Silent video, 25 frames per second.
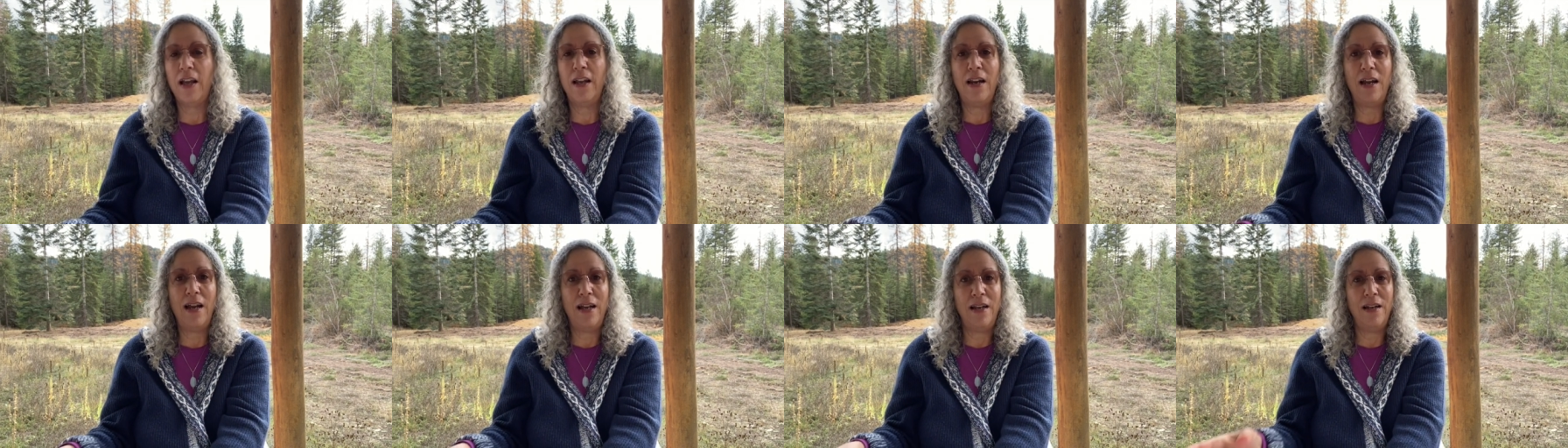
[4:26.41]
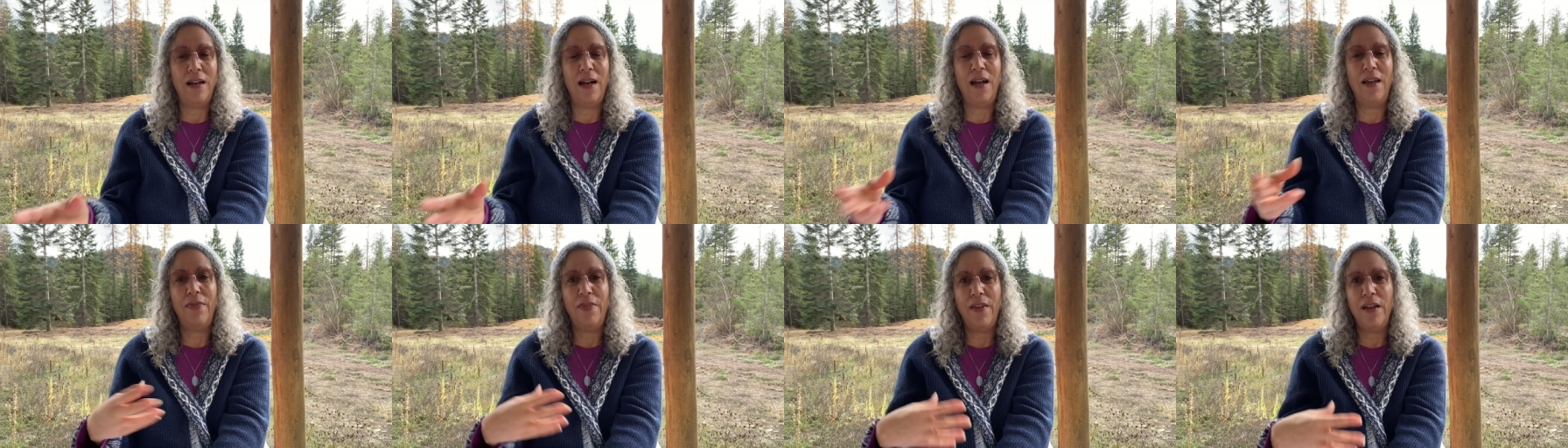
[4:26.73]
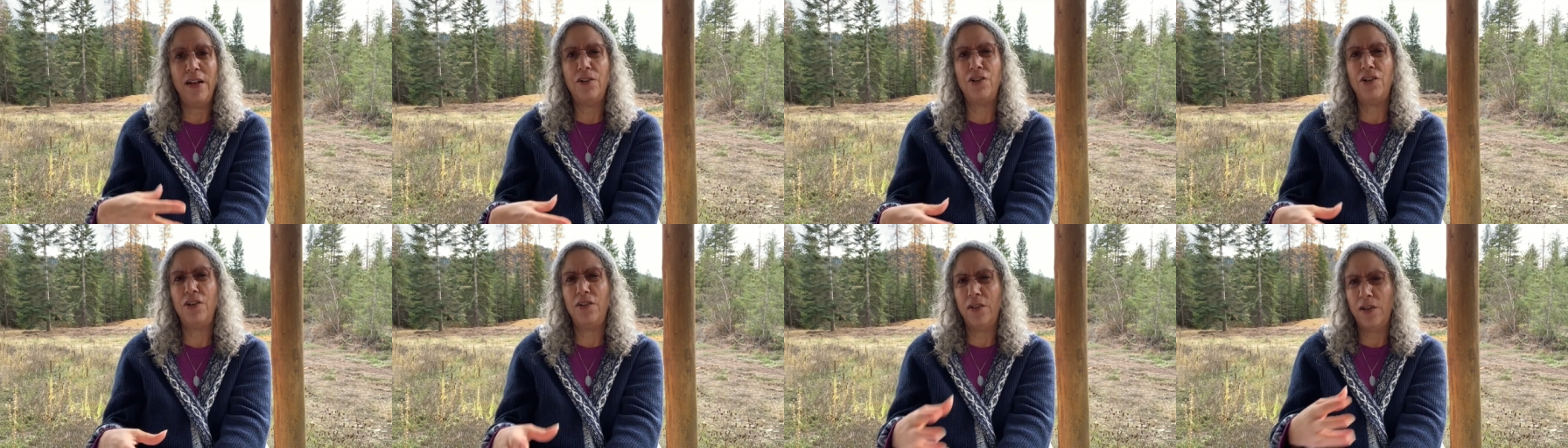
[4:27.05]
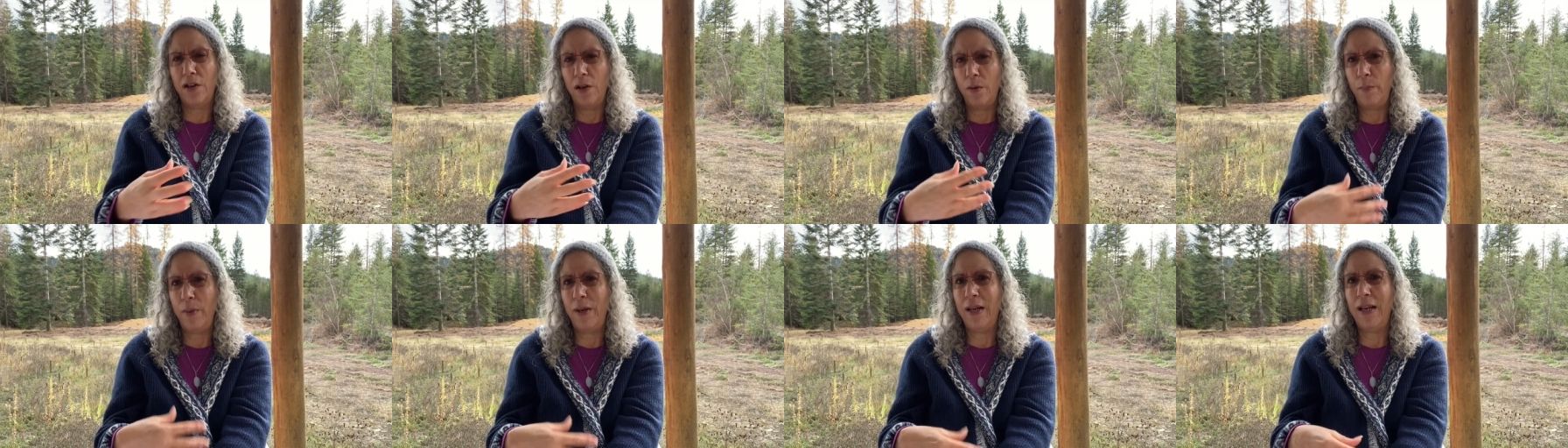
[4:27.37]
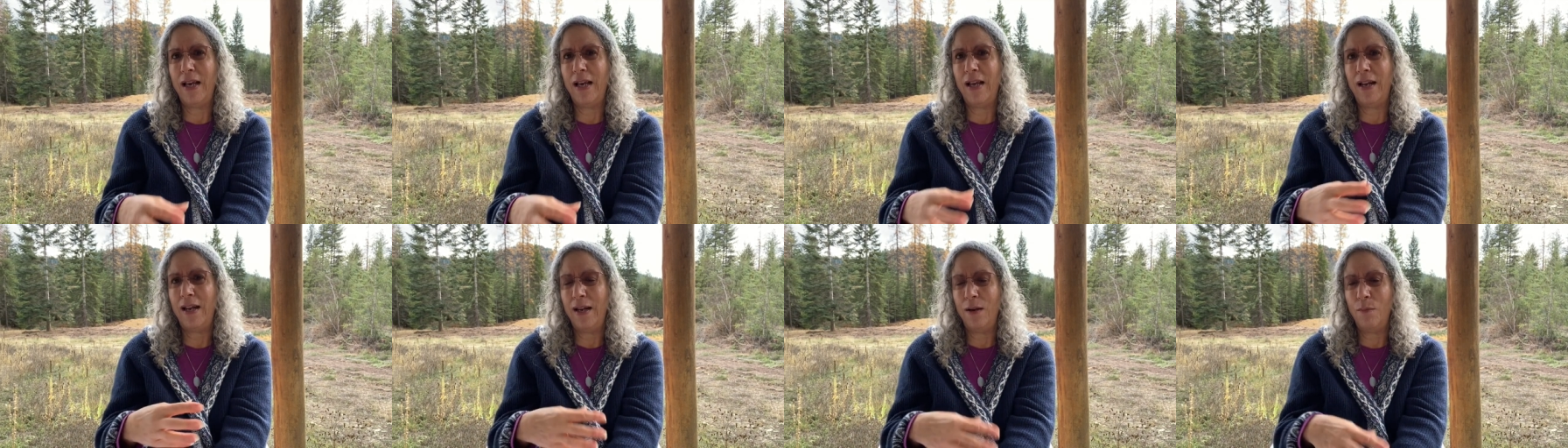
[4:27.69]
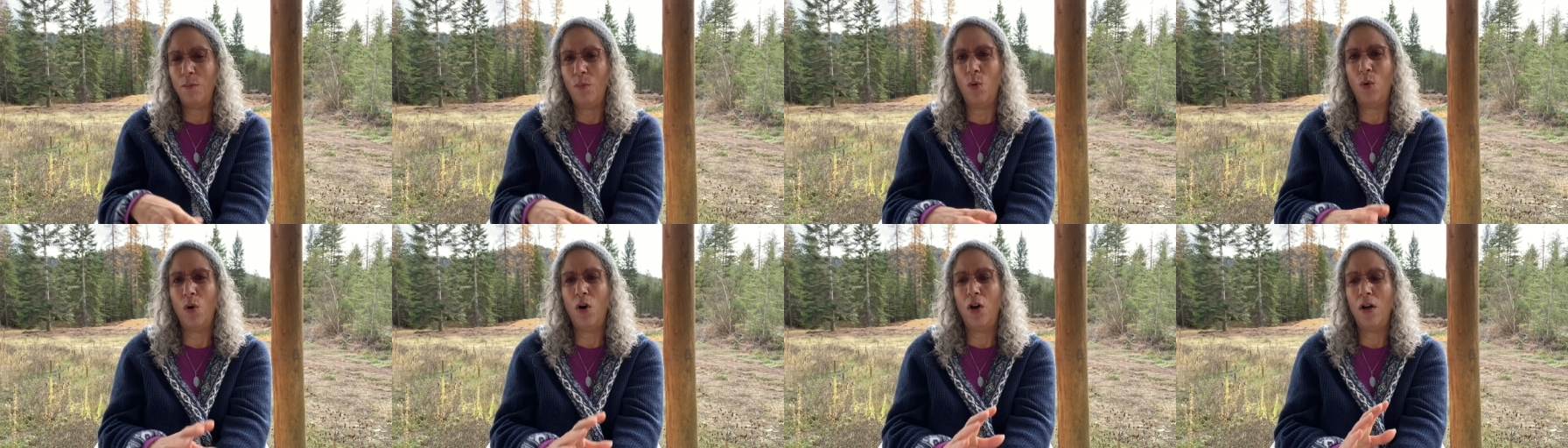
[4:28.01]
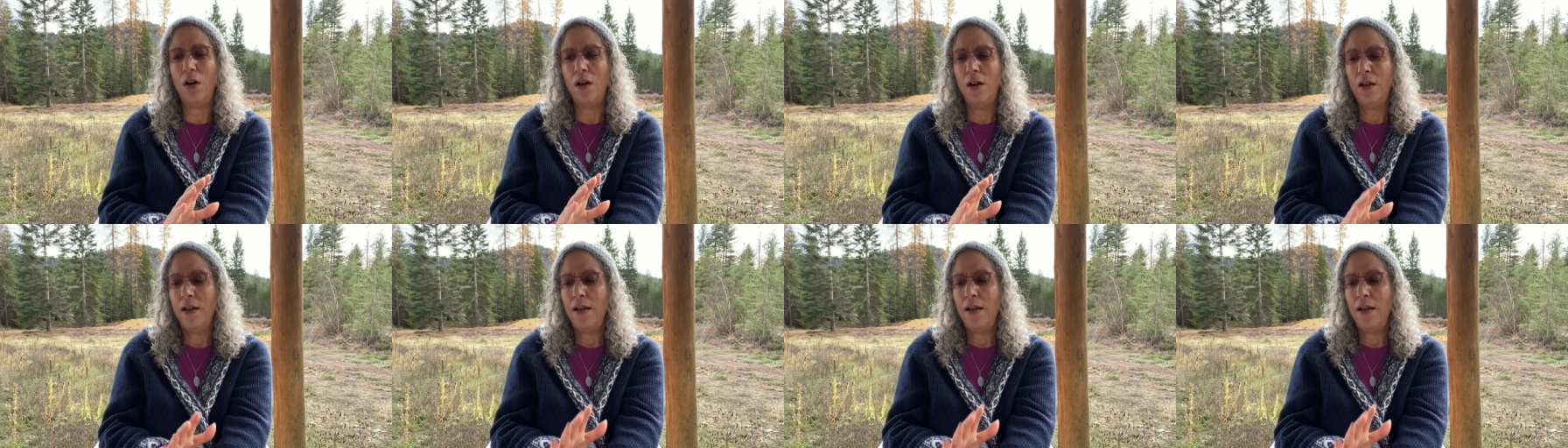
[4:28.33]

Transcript: And I, I think she's going to be getting more